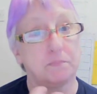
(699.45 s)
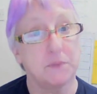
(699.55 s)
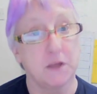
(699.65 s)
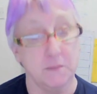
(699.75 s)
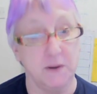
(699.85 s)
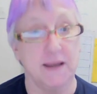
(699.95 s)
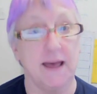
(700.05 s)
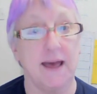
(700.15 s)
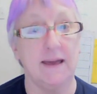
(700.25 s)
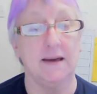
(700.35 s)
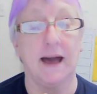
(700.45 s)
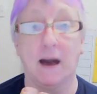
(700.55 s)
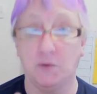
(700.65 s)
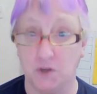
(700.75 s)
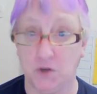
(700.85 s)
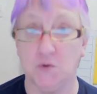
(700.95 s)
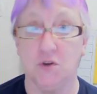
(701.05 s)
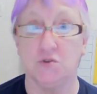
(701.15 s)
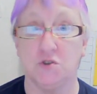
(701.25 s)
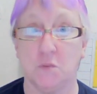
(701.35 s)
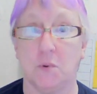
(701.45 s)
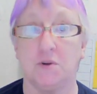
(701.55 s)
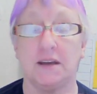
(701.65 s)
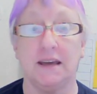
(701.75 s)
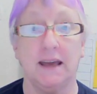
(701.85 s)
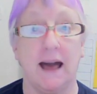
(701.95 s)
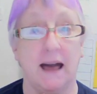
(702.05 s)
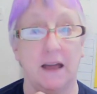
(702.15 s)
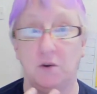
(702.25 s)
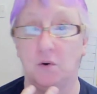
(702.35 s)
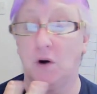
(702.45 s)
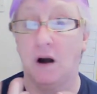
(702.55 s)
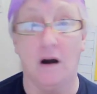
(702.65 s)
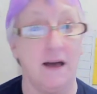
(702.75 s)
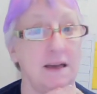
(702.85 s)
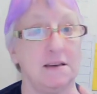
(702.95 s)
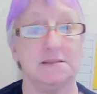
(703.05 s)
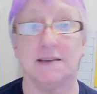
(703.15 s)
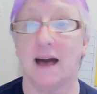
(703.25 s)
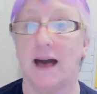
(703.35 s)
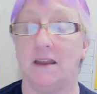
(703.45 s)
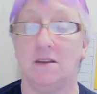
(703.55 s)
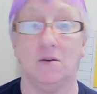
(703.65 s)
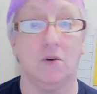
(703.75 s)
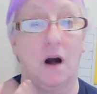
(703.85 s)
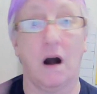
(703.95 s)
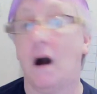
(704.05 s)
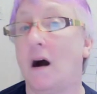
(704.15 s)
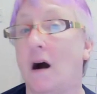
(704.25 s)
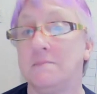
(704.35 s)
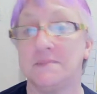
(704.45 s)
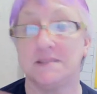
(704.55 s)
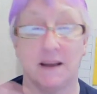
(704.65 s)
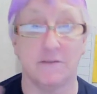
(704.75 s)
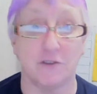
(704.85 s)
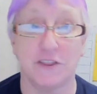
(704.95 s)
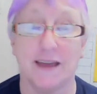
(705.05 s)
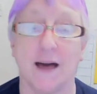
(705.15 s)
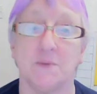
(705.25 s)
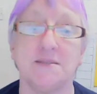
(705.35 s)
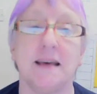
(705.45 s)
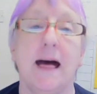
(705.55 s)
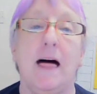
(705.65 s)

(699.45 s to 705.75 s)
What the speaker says: communicate, how you use your body and your eyes and your arms and everything else,